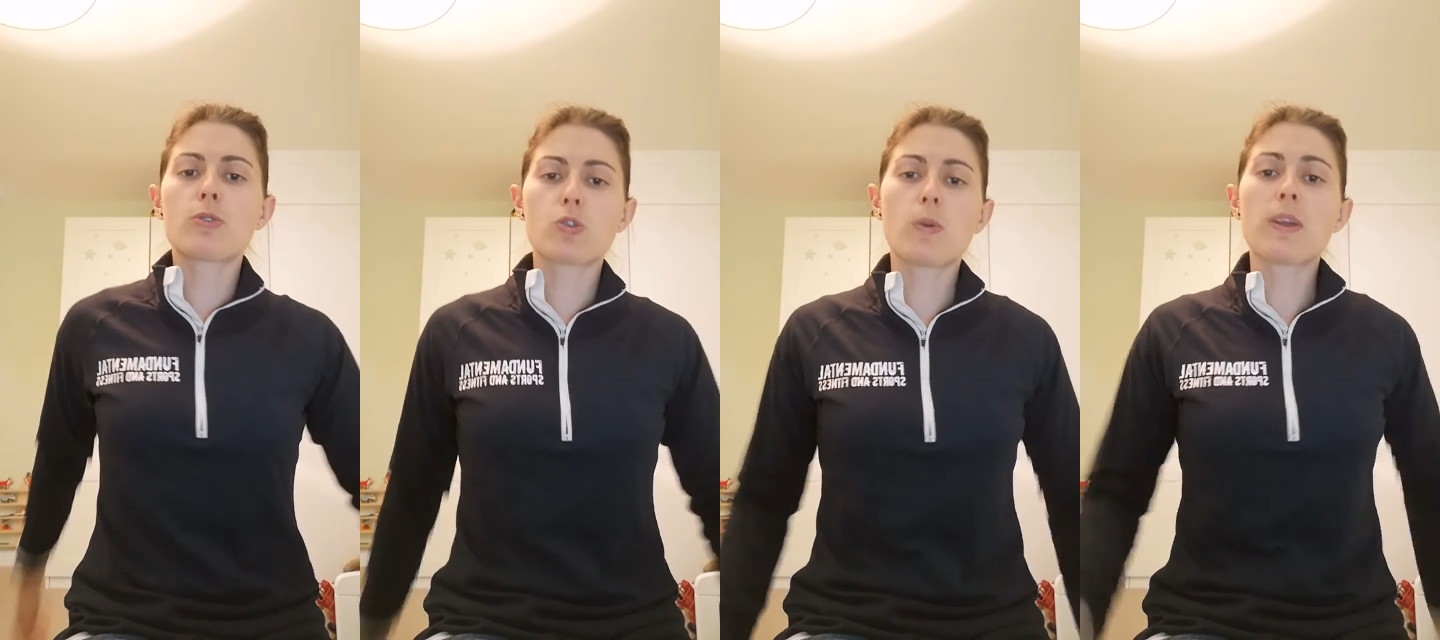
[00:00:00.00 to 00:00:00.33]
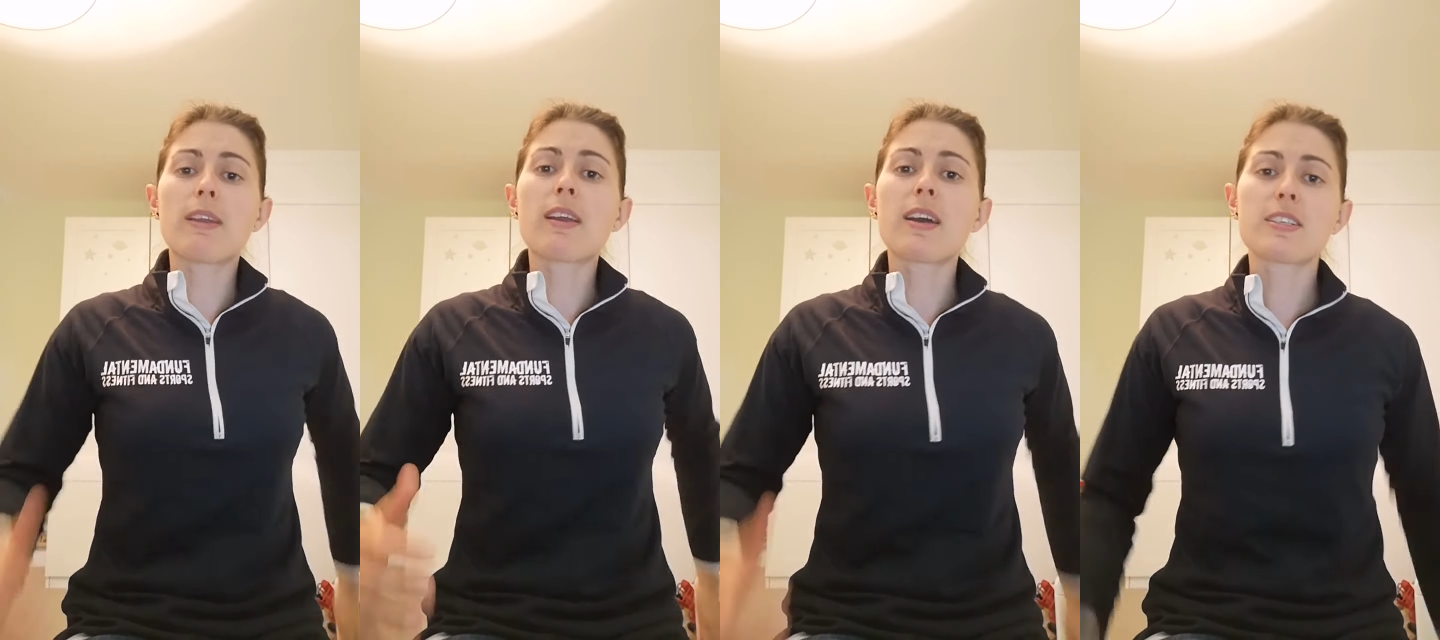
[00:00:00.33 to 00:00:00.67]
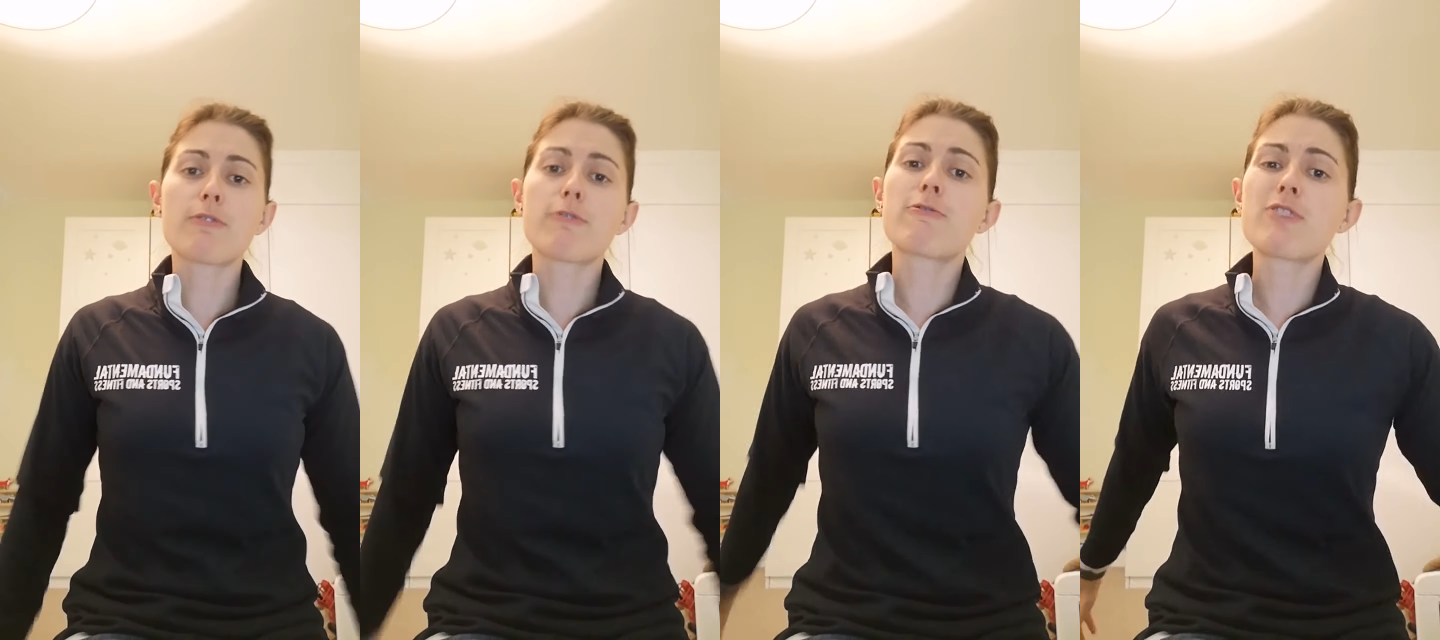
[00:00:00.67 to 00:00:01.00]
swinging nice
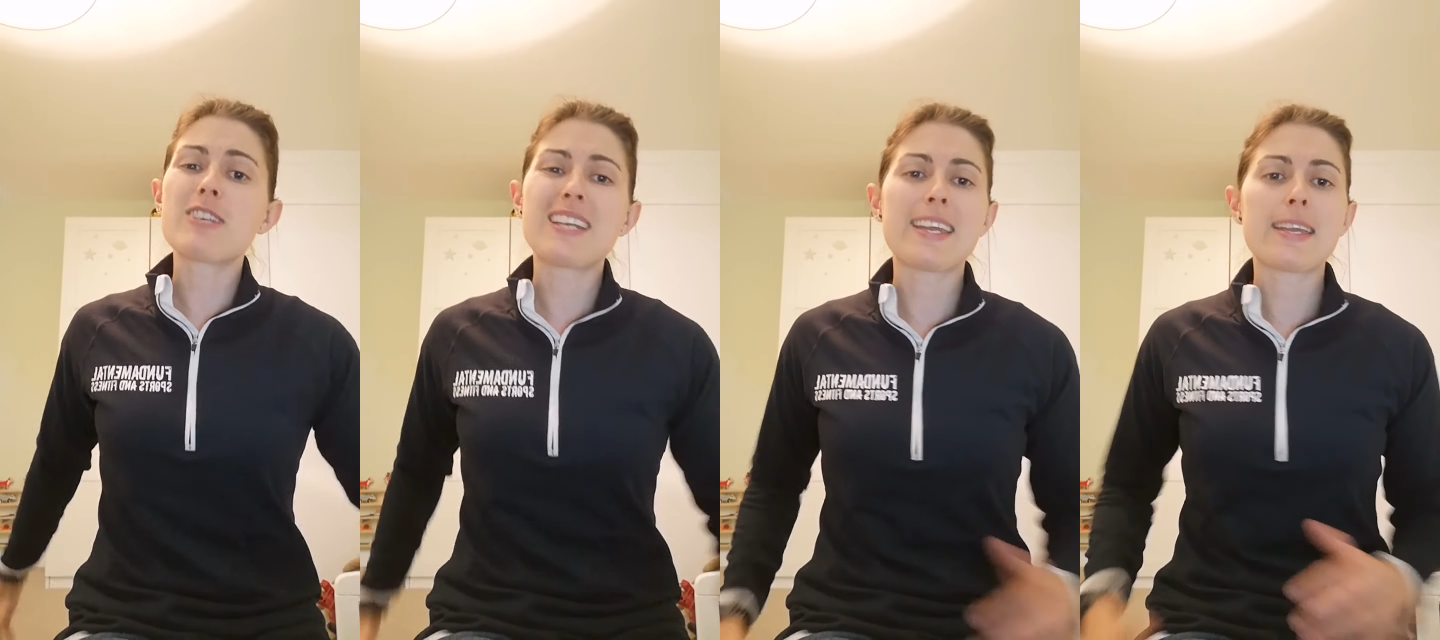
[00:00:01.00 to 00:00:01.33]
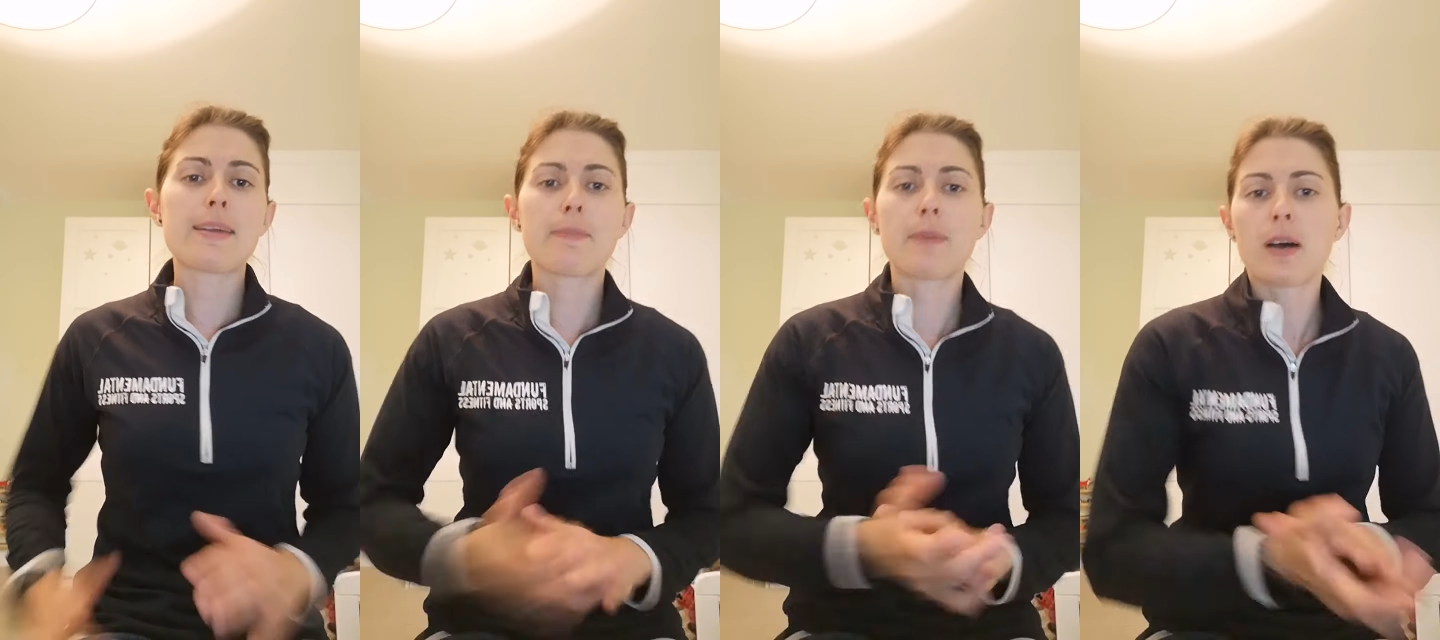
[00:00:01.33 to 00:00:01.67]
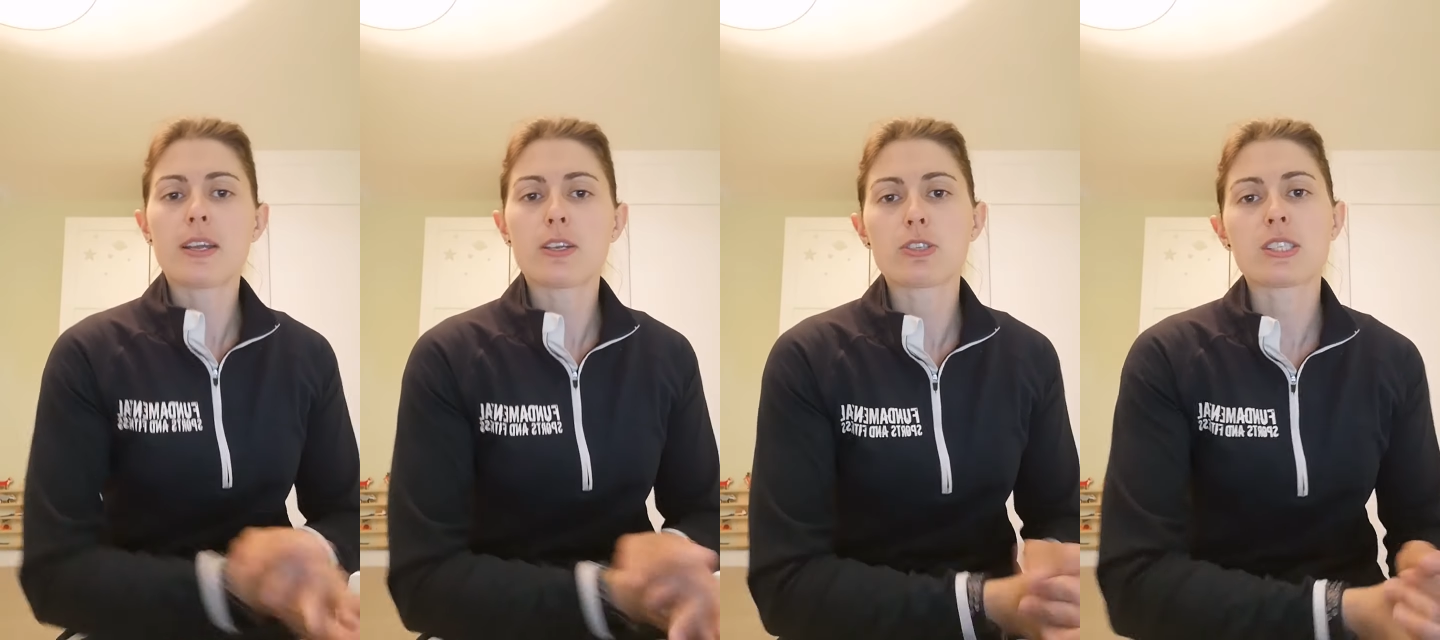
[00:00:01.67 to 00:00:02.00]
and freely by
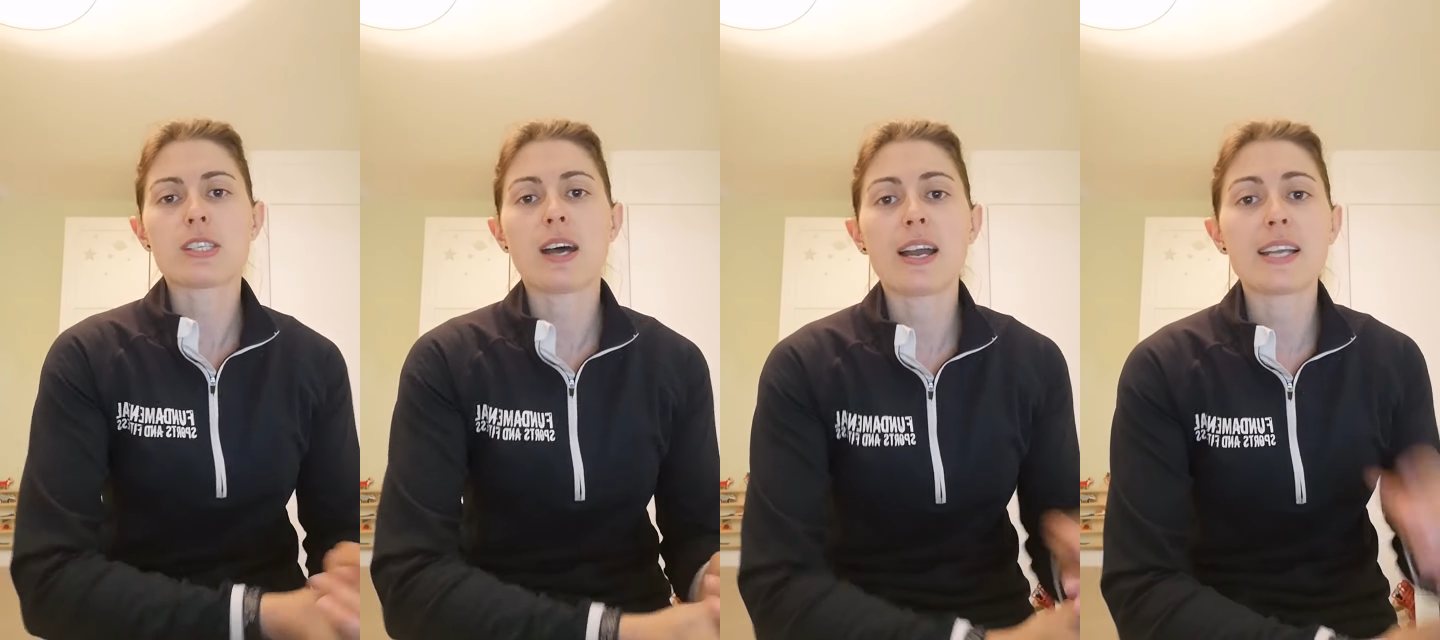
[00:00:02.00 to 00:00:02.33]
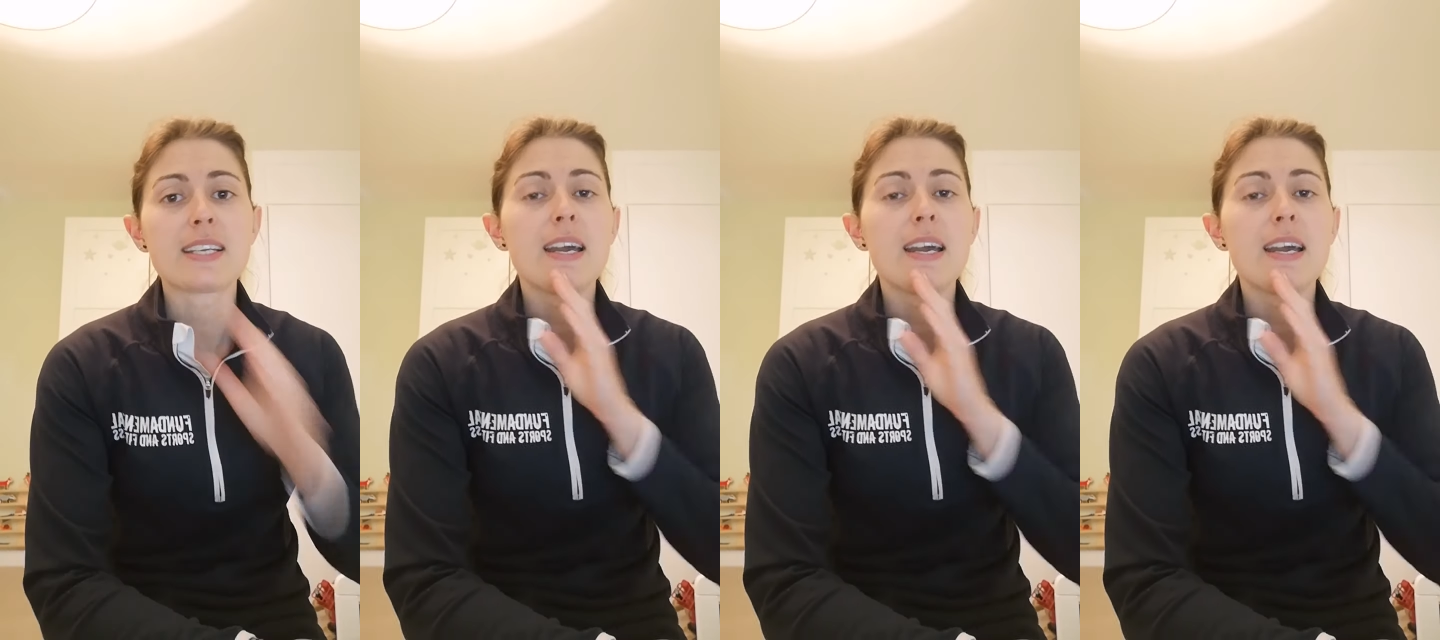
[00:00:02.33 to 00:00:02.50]
your side,